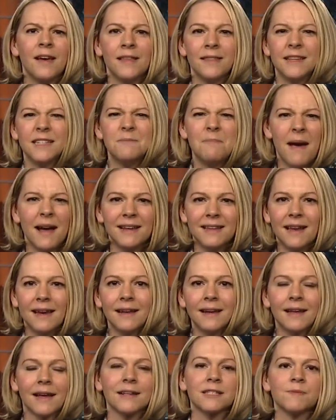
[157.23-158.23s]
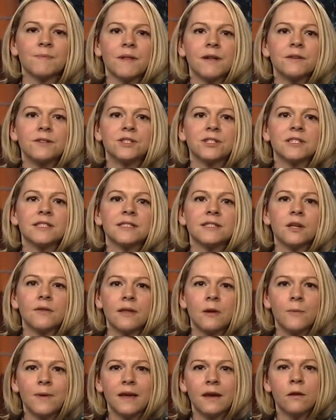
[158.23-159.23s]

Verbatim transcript: these magnetic explosions so that we